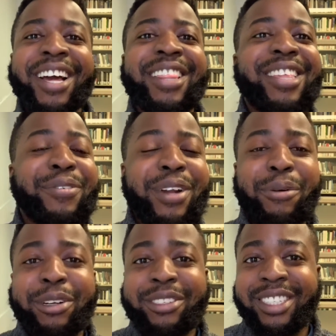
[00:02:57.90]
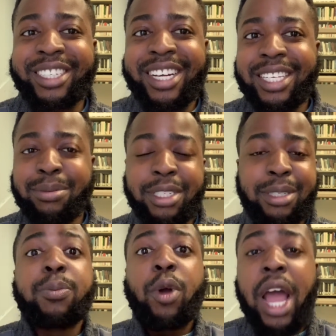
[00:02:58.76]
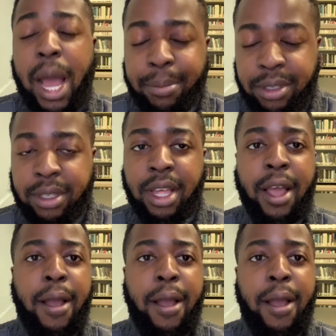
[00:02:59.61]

then what I would suggest is perhaps